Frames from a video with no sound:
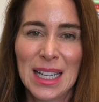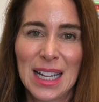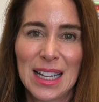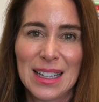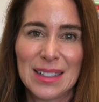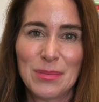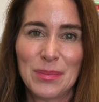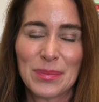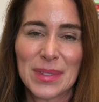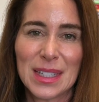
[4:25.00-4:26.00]

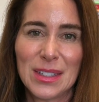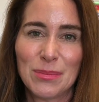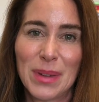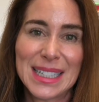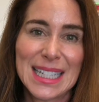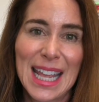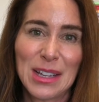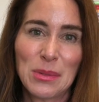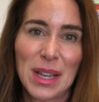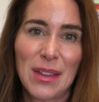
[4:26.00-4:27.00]
my
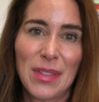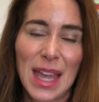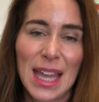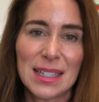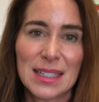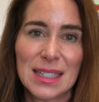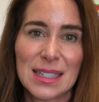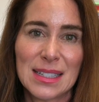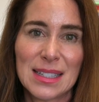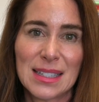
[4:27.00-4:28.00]
takeaway on that
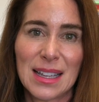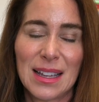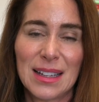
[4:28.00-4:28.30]
is